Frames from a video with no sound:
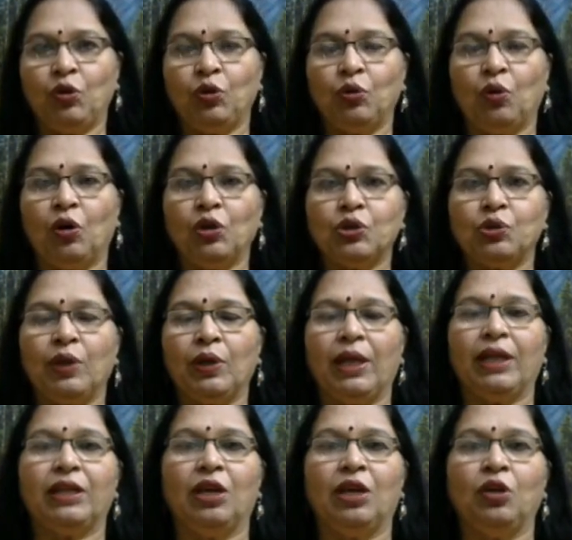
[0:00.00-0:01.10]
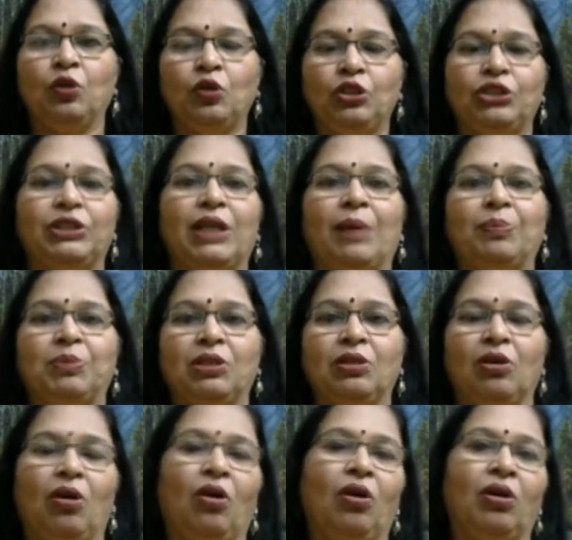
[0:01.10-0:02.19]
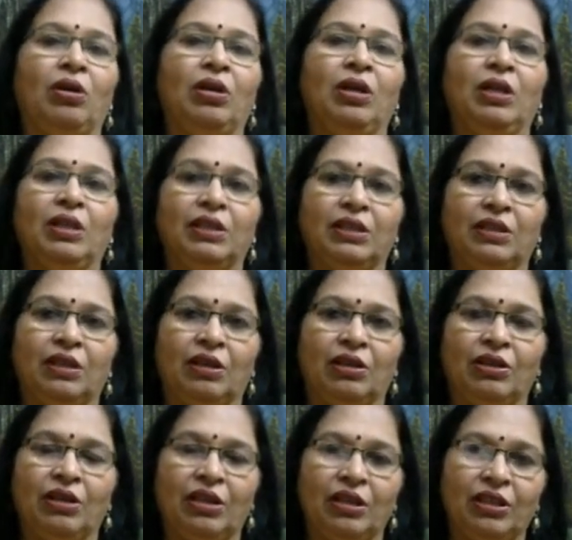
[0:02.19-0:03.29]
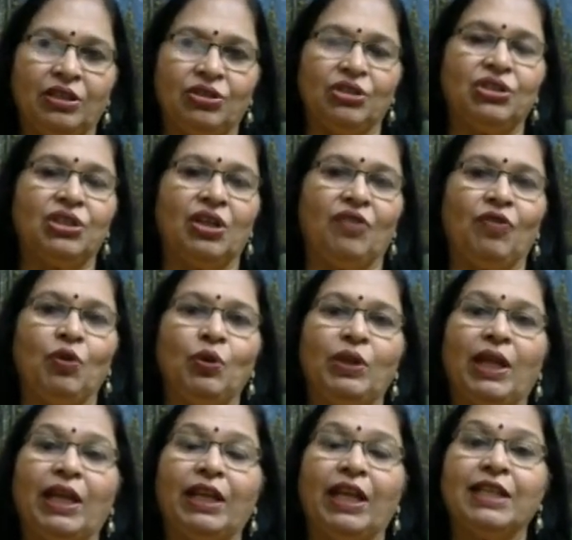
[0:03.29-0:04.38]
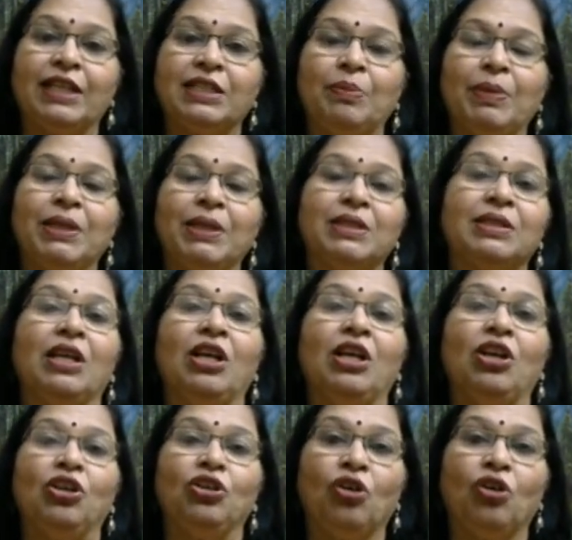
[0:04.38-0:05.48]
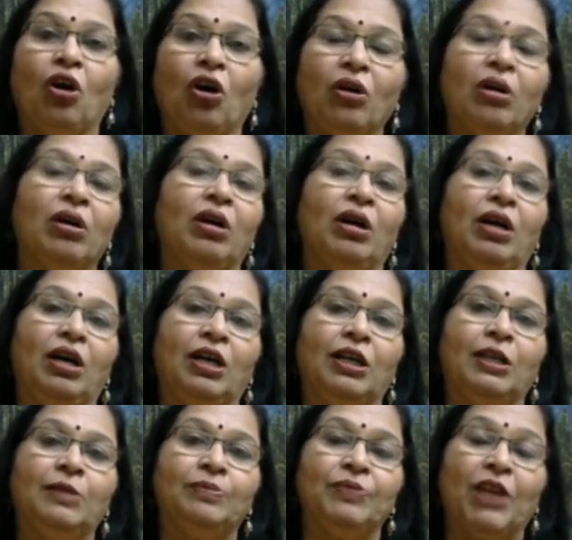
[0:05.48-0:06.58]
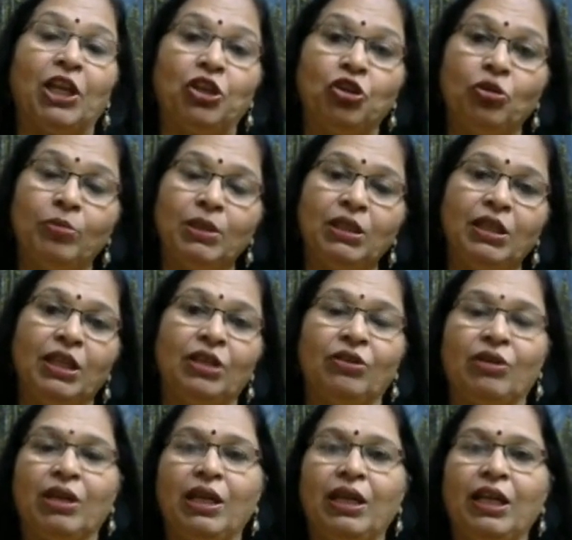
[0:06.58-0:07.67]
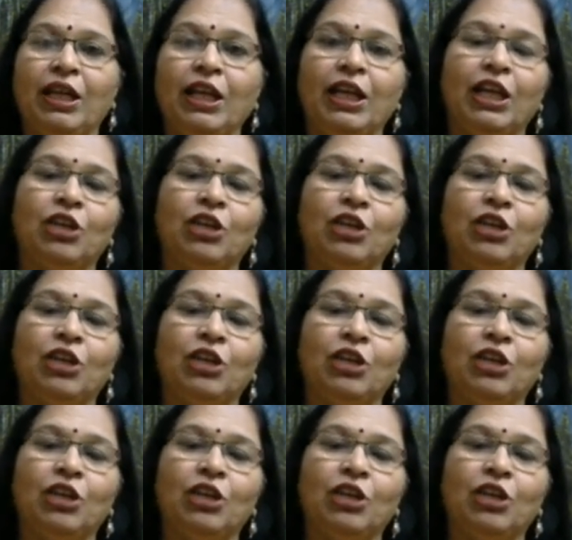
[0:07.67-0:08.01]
you also get a good chapter on literature review that exhibits your acumen in reading.